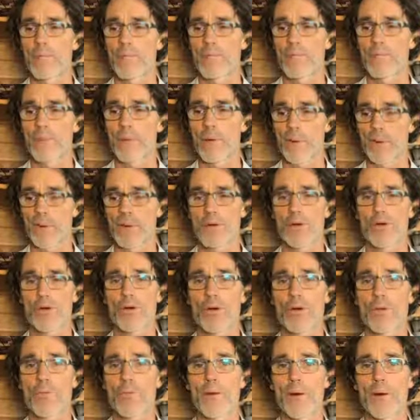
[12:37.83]
burn
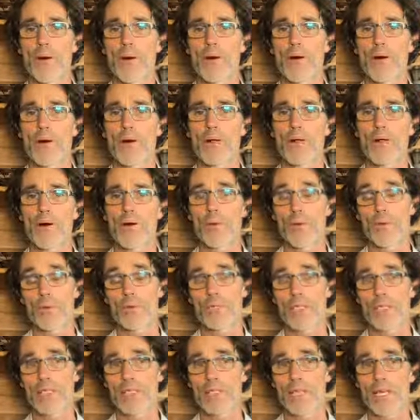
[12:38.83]
copal or
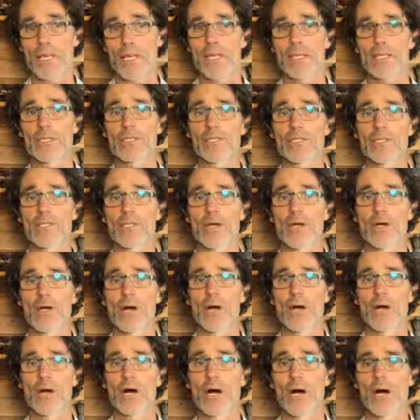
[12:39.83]
sage
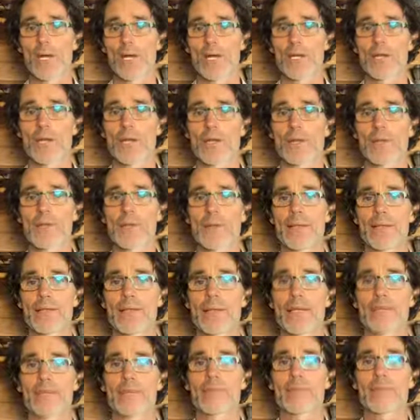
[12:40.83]
on a near
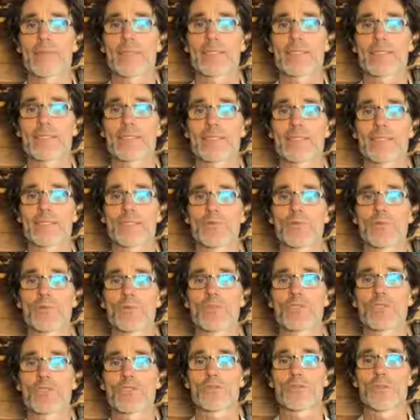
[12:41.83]
daily basis in the
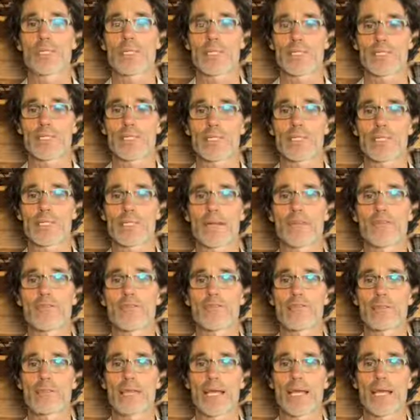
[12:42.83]
winter because it
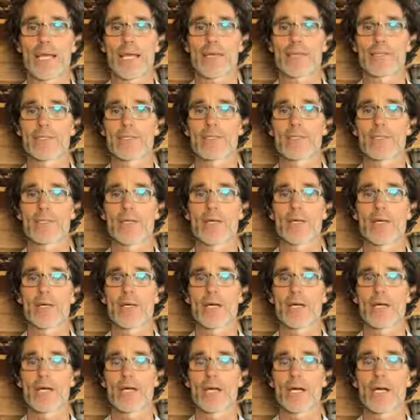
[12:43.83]
definitely has
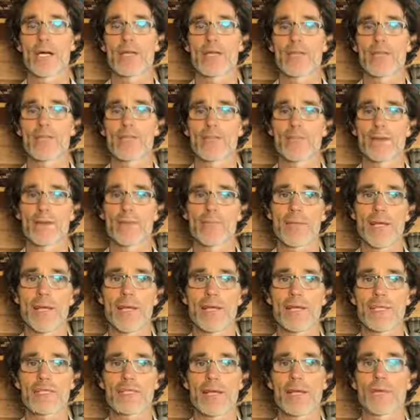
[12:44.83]
a kind of
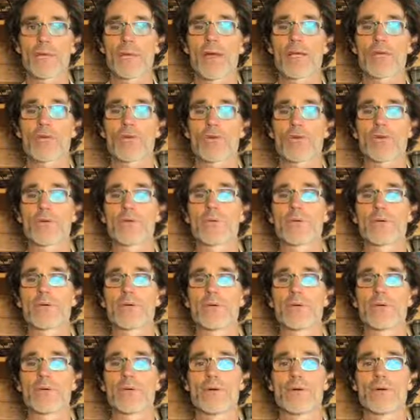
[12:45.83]

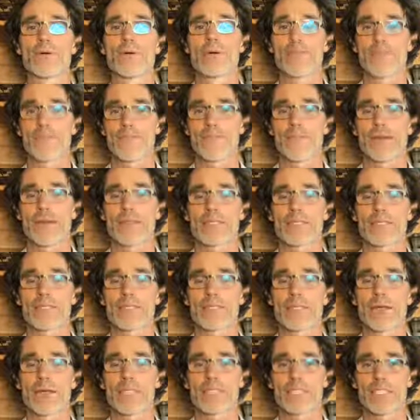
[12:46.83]
antimicrobial effect in
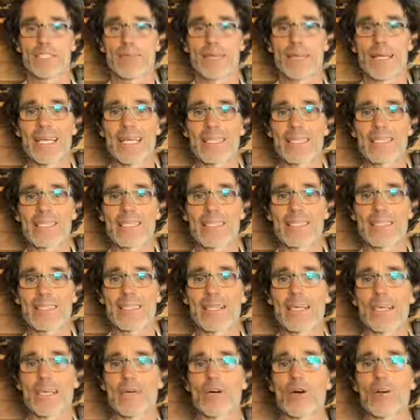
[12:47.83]
my space. It's
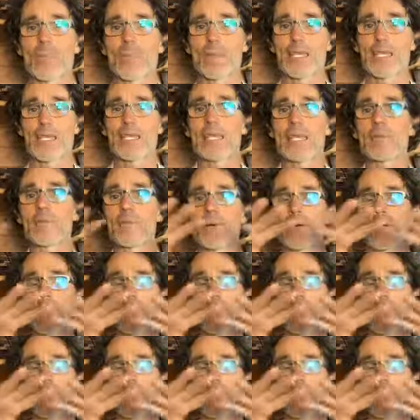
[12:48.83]
going to help keep